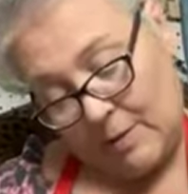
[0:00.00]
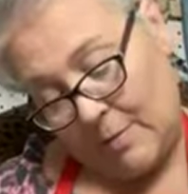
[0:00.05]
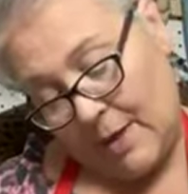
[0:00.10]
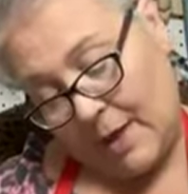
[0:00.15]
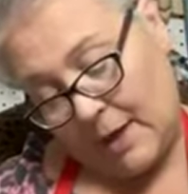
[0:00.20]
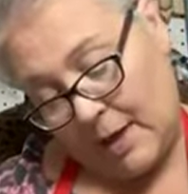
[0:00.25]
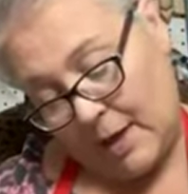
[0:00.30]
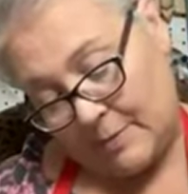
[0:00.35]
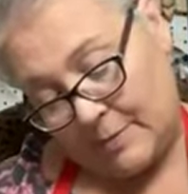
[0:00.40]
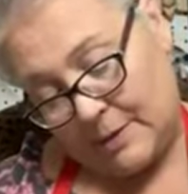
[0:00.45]
anything
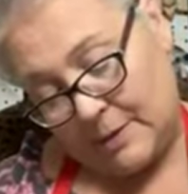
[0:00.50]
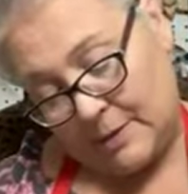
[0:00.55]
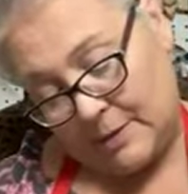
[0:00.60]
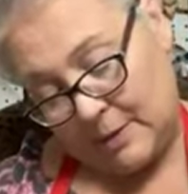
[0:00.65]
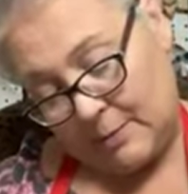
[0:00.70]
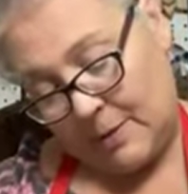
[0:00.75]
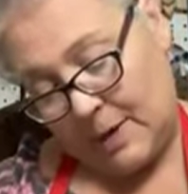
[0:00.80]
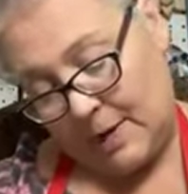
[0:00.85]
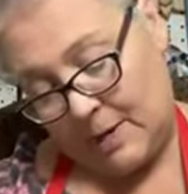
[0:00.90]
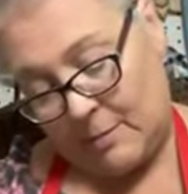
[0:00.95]
back up
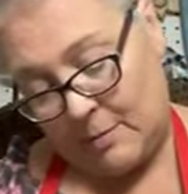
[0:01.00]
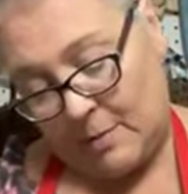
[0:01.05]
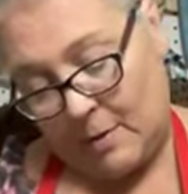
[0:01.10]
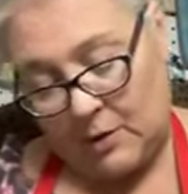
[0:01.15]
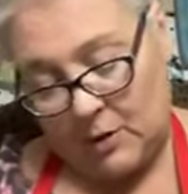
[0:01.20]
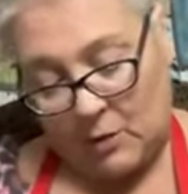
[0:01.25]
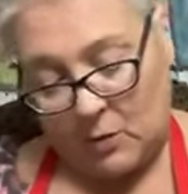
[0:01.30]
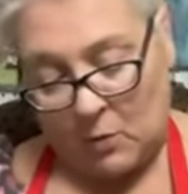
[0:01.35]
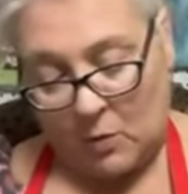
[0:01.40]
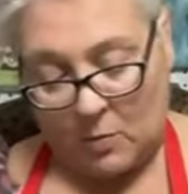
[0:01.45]
since they painted
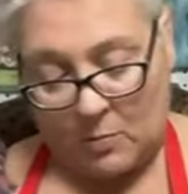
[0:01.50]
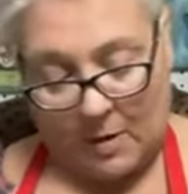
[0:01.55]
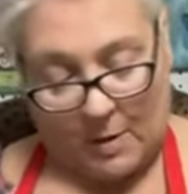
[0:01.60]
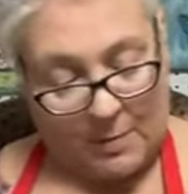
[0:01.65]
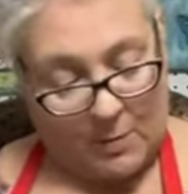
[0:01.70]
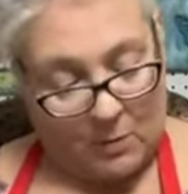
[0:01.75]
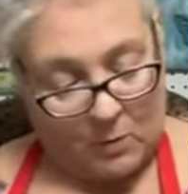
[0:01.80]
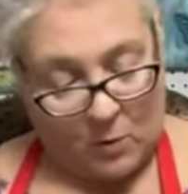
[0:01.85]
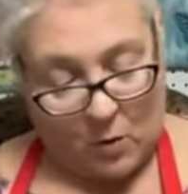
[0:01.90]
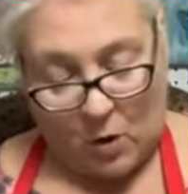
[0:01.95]
my
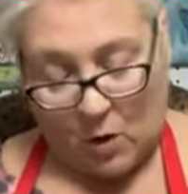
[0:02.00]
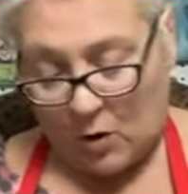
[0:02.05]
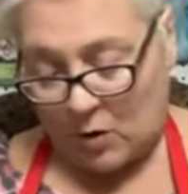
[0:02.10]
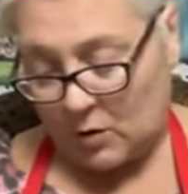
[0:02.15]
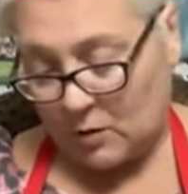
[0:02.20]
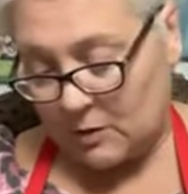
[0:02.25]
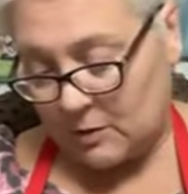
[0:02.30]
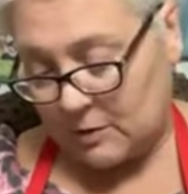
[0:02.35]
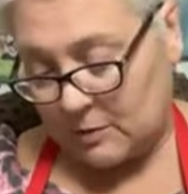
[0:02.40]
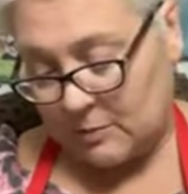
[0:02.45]

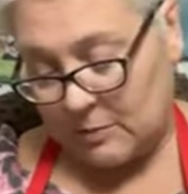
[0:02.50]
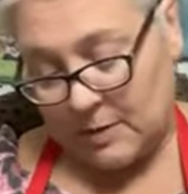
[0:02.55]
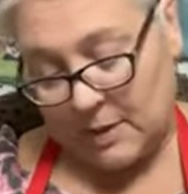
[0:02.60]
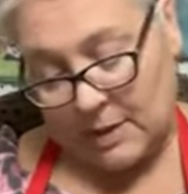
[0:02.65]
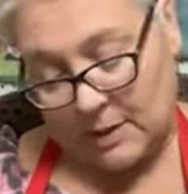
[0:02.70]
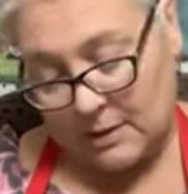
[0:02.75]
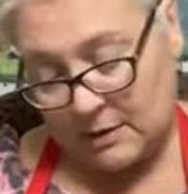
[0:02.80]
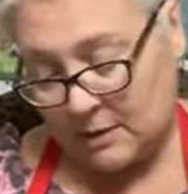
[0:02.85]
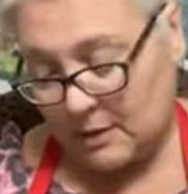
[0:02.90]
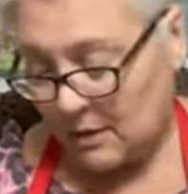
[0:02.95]
walls.
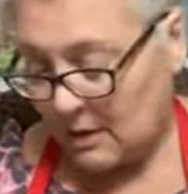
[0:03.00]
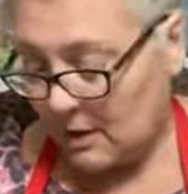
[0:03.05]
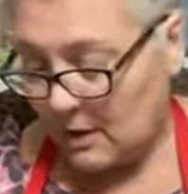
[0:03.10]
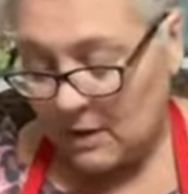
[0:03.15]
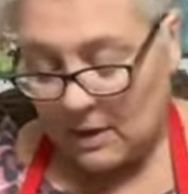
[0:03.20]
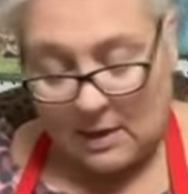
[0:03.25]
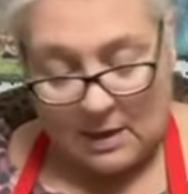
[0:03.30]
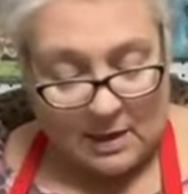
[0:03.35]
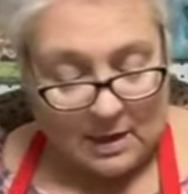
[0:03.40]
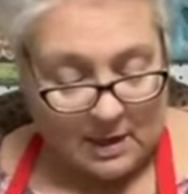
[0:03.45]
But
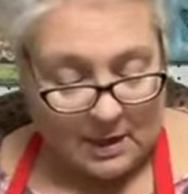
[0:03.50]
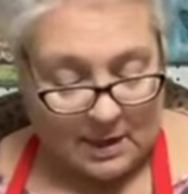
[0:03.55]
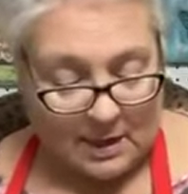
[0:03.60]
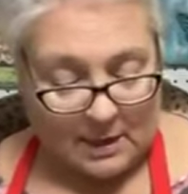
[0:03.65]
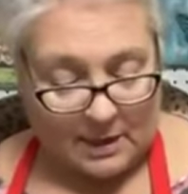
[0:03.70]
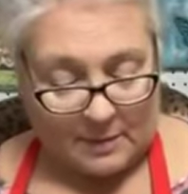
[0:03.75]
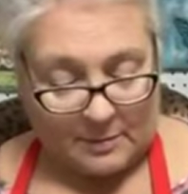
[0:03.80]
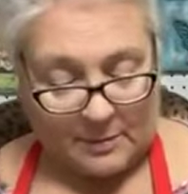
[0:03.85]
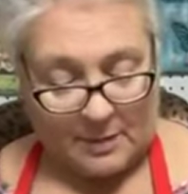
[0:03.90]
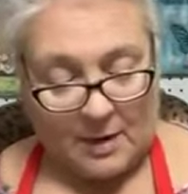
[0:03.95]

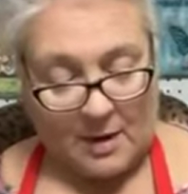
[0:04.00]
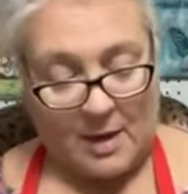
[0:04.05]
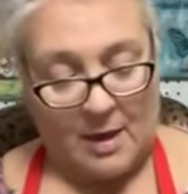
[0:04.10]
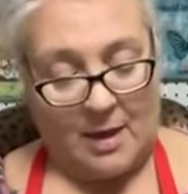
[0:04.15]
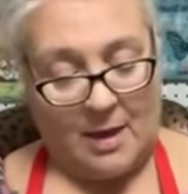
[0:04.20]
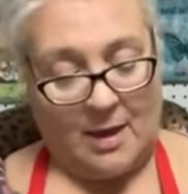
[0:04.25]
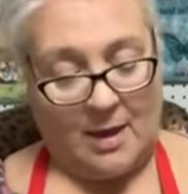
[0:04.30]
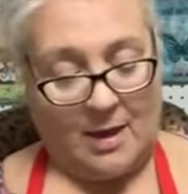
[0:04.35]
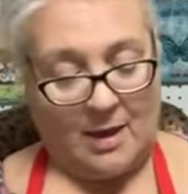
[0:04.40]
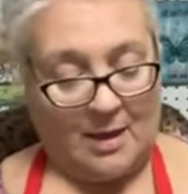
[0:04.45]

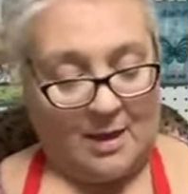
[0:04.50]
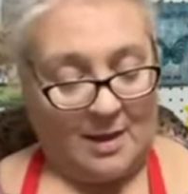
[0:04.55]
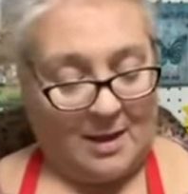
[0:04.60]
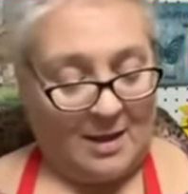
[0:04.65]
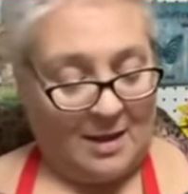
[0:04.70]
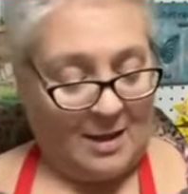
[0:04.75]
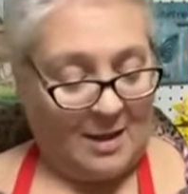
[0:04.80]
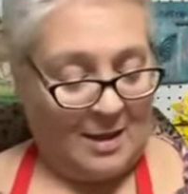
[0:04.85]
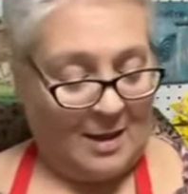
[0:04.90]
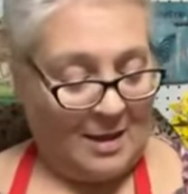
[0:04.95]
the
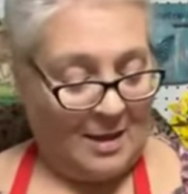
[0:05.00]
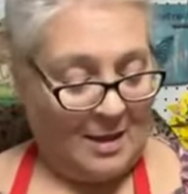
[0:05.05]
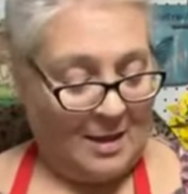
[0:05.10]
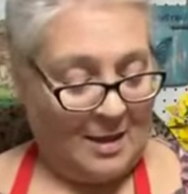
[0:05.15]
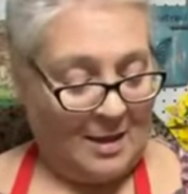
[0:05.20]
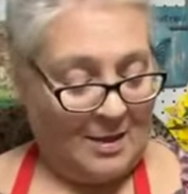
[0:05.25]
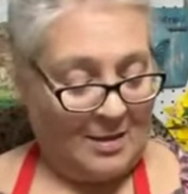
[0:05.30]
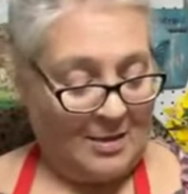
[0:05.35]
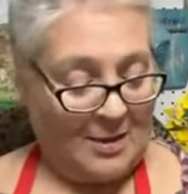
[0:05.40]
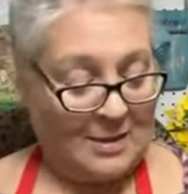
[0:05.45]

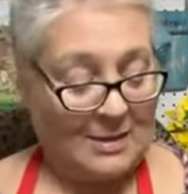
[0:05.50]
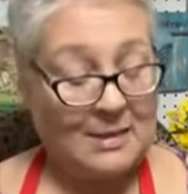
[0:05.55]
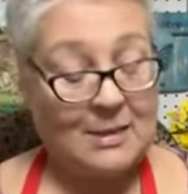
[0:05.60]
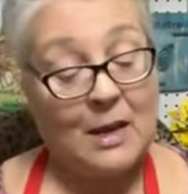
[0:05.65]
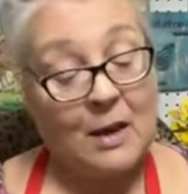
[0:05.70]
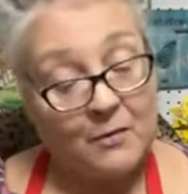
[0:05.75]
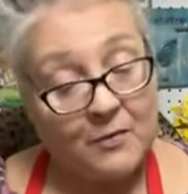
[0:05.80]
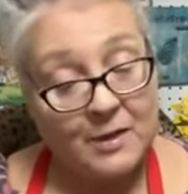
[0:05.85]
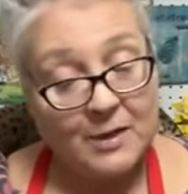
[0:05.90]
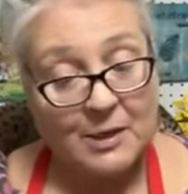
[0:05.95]

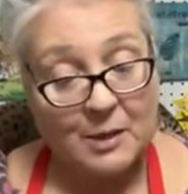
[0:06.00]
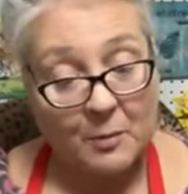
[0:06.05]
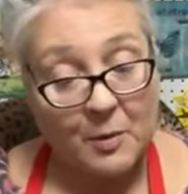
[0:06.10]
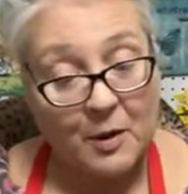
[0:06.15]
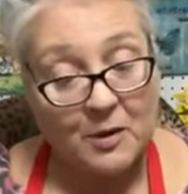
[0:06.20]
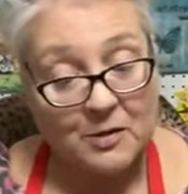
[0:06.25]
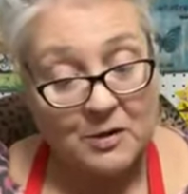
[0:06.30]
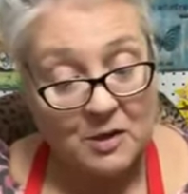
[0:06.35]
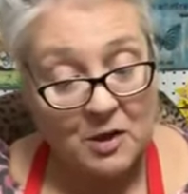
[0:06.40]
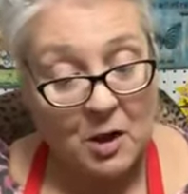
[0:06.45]
stuff that's
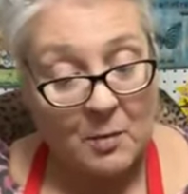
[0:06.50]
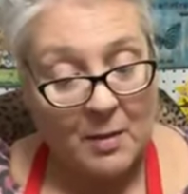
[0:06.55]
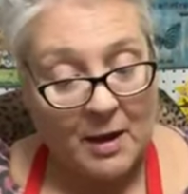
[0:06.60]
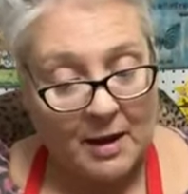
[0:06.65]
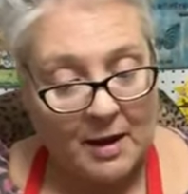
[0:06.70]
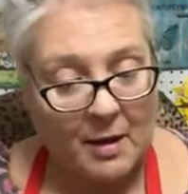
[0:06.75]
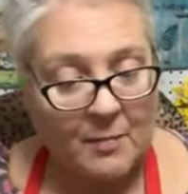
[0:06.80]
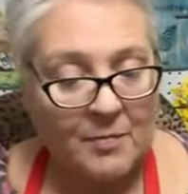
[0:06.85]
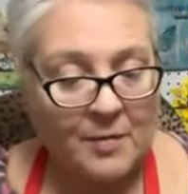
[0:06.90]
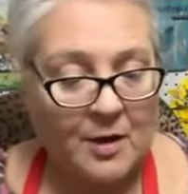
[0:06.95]
supposed to go
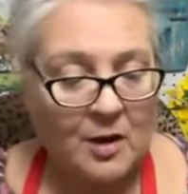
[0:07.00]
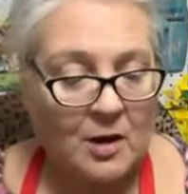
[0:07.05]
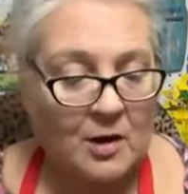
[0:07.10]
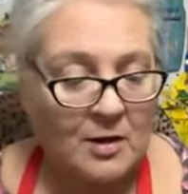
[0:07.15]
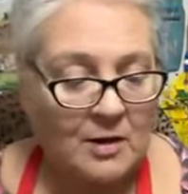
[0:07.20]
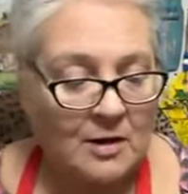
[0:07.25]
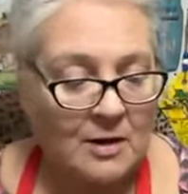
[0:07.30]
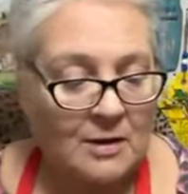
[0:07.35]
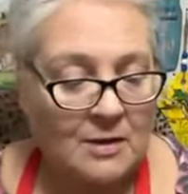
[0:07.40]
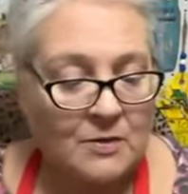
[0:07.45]
back up
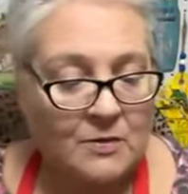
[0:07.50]
there